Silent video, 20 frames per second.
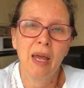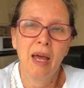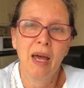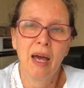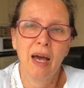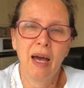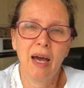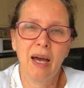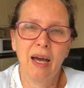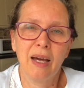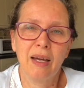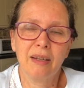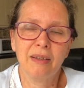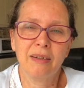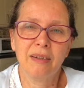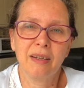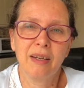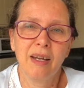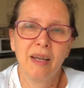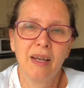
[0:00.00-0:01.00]

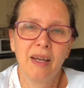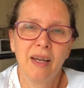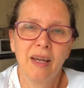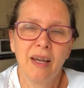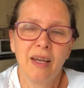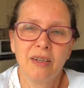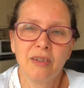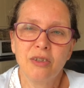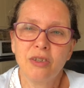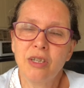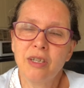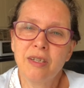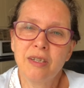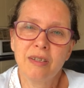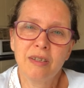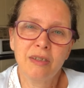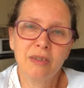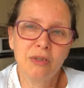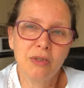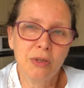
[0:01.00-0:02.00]
And she
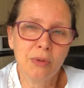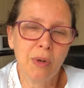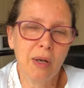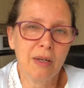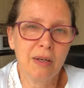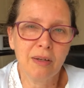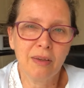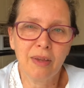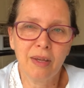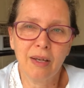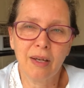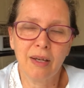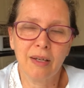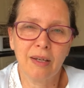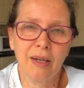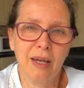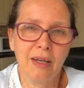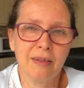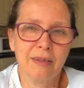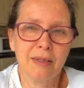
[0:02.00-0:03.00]
didn't do anything
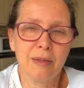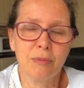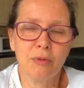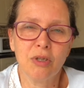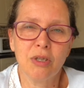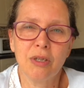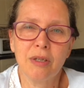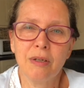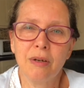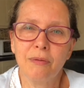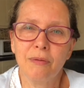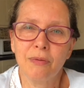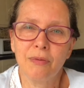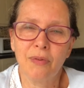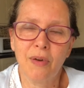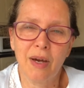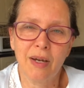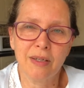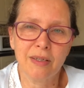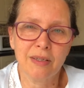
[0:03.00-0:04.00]
against him. She didn't fight